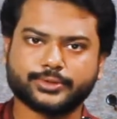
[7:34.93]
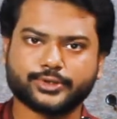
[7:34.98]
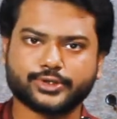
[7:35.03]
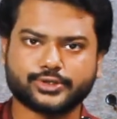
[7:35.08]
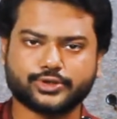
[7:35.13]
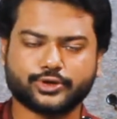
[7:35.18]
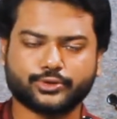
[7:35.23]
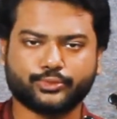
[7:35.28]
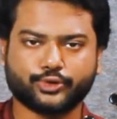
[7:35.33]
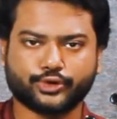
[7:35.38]

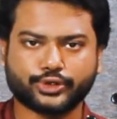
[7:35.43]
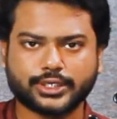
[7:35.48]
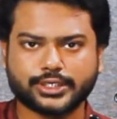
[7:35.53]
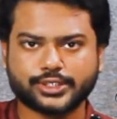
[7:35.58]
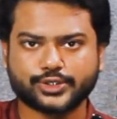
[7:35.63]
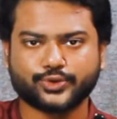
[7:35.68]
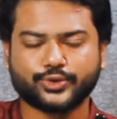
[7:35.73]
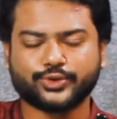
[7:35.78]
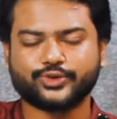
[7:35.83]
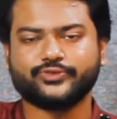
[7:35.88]
because your body
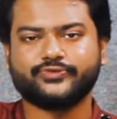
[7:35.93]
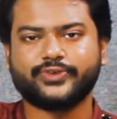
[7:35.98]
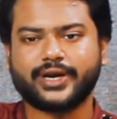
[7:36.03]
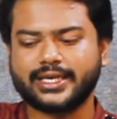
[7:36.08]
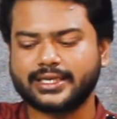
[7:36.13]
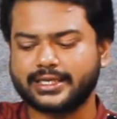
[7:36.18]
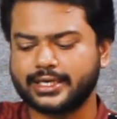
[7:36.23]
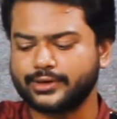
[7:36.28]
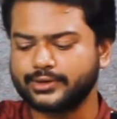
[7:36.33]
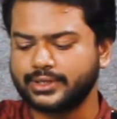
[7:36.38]
is going to
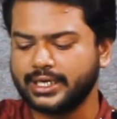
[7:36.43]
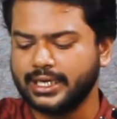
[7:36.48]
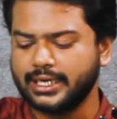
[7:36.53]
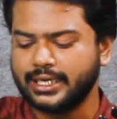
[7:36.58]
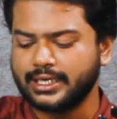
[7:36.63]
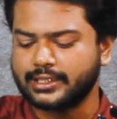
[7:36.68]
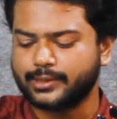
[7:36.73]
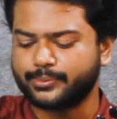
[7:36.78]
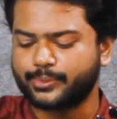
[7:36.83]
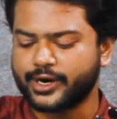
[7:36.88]
find out
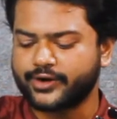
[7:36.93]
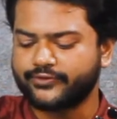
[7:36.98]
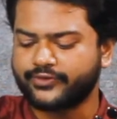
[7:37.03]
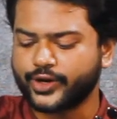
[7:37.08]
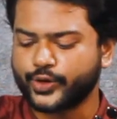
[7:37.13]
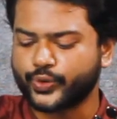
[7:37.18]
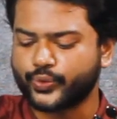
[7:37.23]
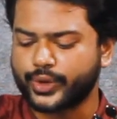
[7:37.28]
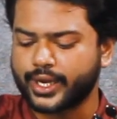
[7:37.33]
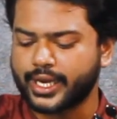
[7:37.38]
the
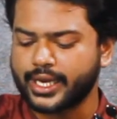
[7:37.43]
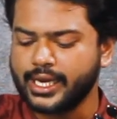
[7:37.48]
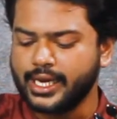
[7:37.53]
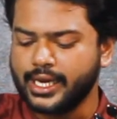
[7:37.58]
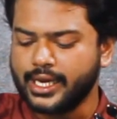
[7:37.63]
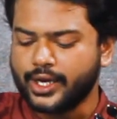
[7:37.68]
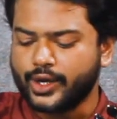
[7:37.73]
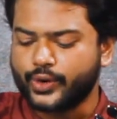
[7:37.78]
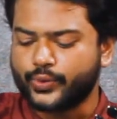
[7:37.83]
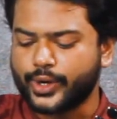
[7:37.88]
perfect way
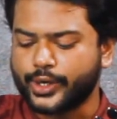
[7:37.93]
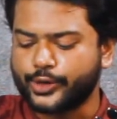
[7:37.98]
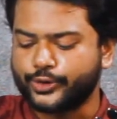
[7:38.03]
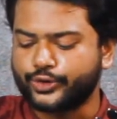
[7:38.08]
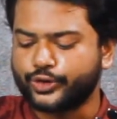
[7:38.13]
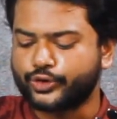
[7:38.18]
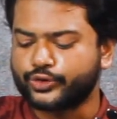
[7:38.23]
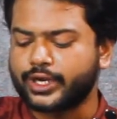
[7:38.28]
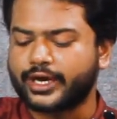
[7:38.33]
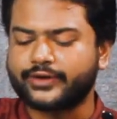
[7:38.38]
where you
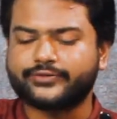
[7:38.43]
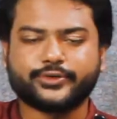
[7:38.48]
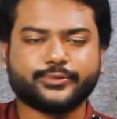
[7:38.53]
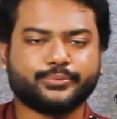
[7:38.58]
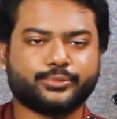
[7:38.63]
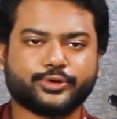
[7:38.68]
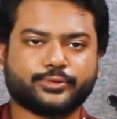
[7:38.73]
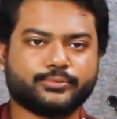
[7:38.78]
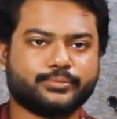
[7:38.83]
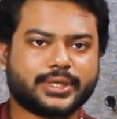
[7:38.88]
don't have to
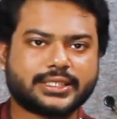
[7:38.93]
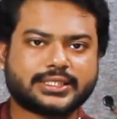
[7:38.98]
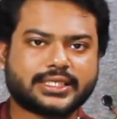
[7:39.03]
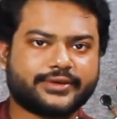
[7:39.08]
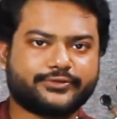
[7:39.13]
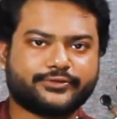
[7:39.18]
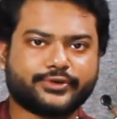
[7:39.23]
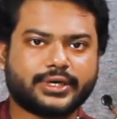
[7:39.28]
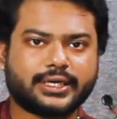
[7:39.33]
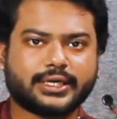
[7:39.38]
put much
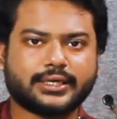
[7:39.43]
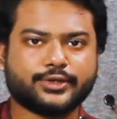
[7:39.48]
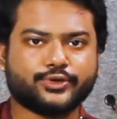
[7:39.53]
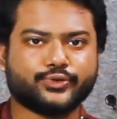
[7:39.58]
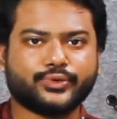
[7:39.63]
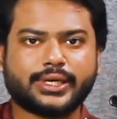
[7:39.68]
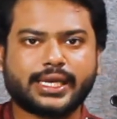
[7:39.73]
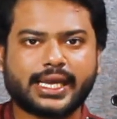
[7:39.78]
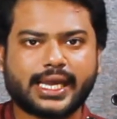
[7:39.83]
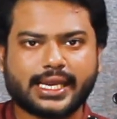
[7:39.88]
effort in
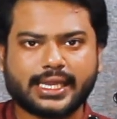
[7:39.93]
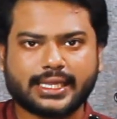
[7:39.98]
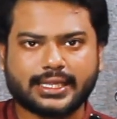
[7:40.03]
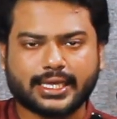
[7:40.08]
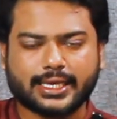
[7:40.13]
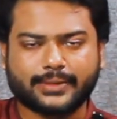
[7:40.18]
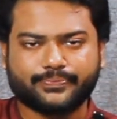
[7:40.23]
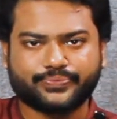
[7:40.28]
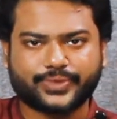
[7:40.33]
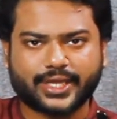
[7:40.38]
doing
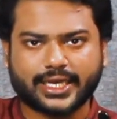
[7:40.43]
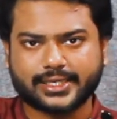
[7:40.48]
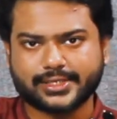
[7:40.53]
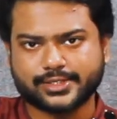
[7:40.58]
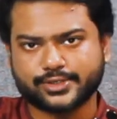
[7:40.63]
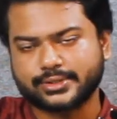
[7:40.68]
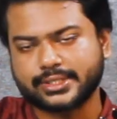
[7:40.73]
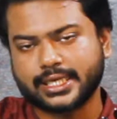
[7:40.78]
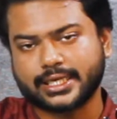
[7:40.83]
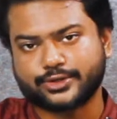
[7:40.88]
anything.
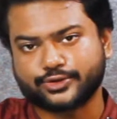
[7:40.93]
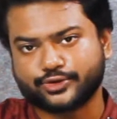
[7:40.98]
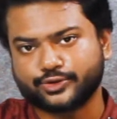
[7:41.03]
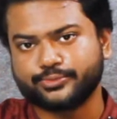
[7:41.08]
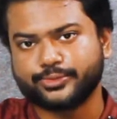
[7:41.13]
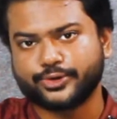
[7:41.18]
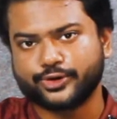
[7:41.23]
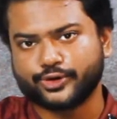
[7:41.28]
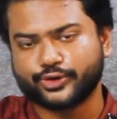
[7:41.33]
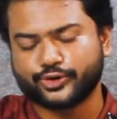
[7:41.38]
That
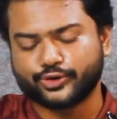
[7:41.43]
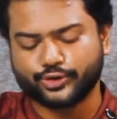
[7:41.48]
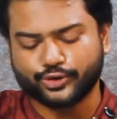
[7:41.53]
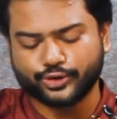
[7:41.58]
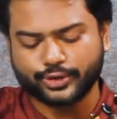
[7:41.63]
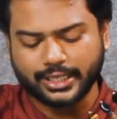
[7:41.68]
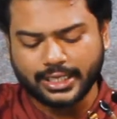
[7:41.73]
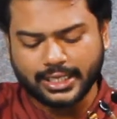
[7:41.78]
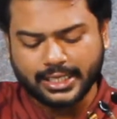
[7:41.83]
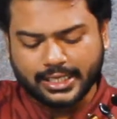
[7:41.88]
should be your
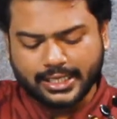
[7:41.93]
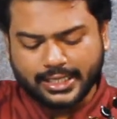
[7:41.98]
goal.